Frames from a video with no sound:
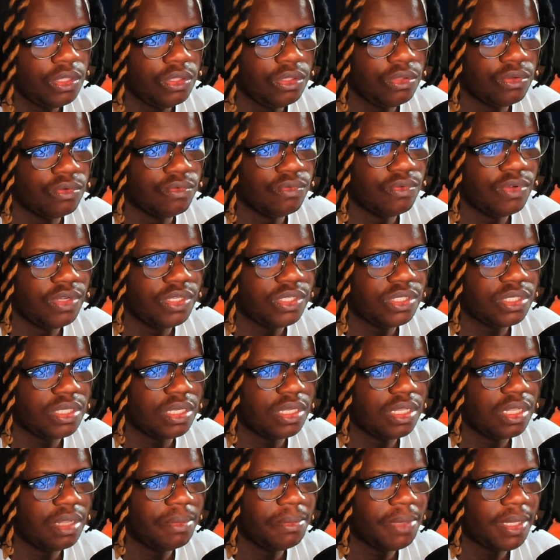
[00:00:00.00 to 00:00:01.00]
You reached the
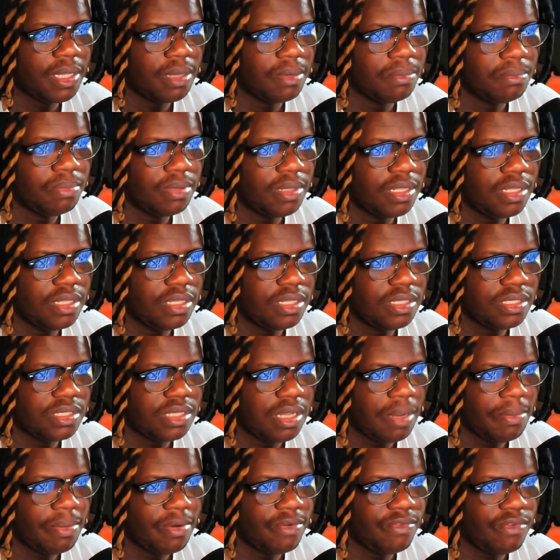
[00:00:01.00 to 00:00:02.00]
limit completely
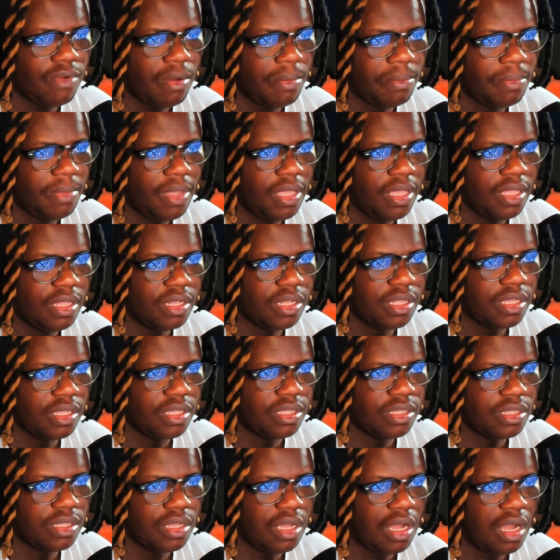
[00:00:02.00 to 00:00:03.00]
separate from healing.
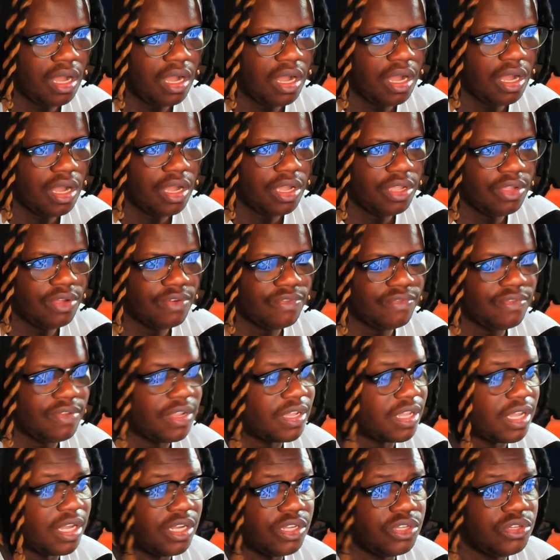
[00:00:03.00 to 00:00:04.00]
Uh, your
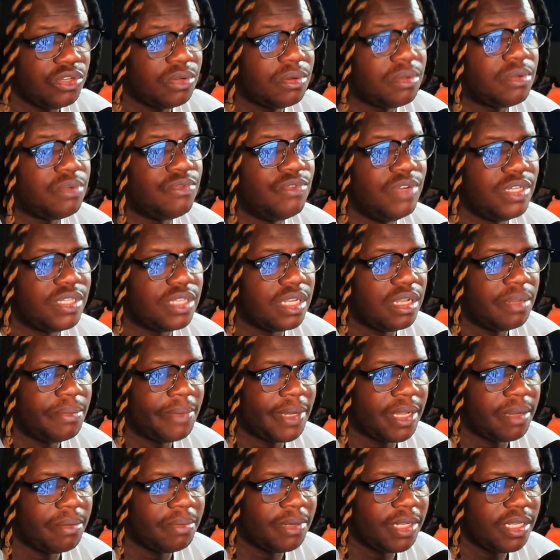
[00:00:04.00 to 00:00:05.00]
flesh got you reached the
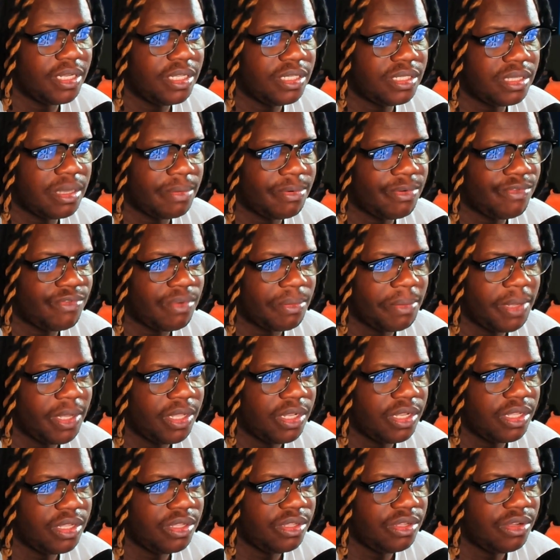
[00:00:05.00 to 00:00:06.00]
limit completely separate from
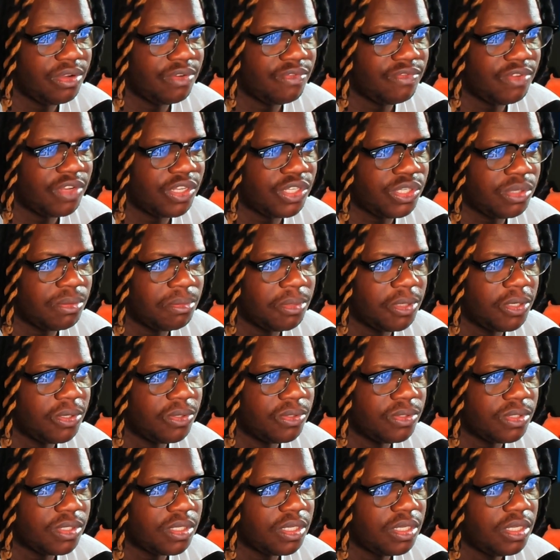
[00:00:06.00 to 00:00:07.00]
healing your flesh and
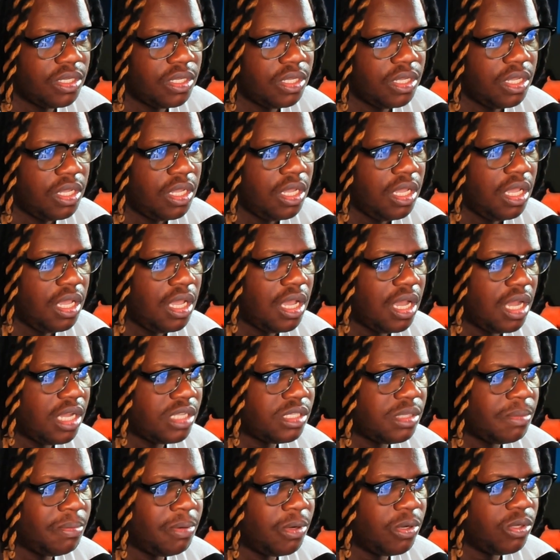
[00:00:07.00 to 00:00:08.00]
bones. I
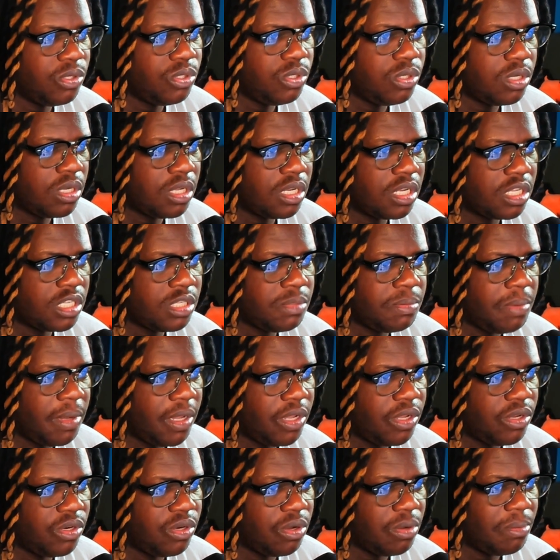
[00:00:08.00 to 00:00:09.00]
suppose you could
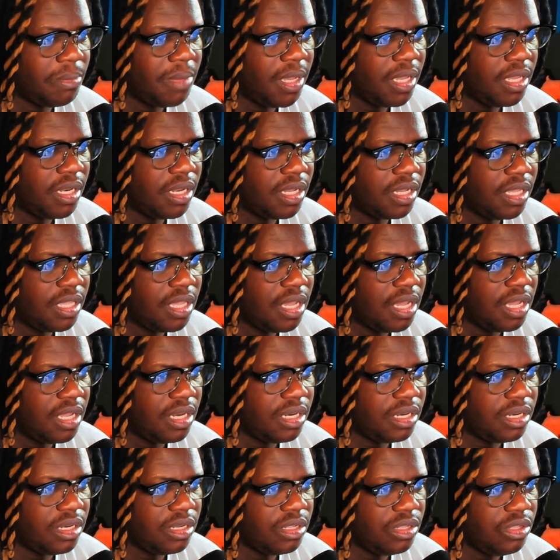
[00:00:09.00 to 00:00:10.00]
expand your domain
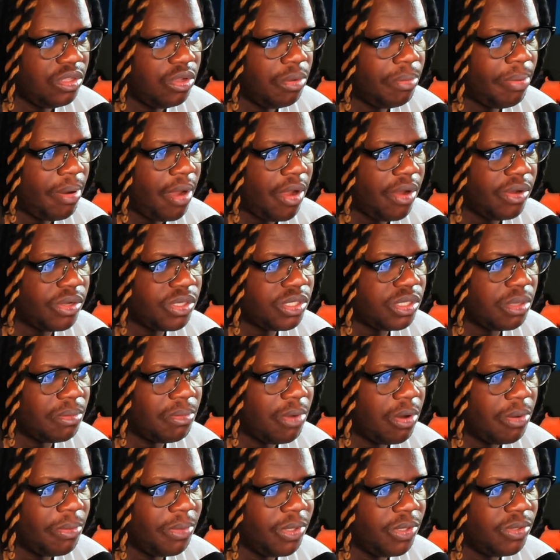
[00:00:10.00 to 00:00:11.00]
again. You perished the
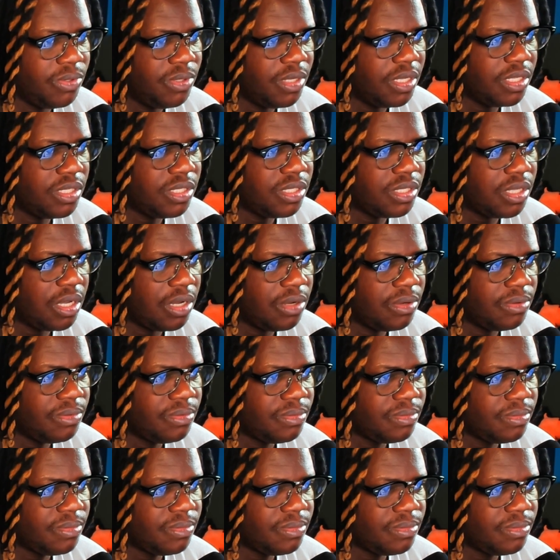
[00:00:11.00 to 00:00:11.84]
moment you did so.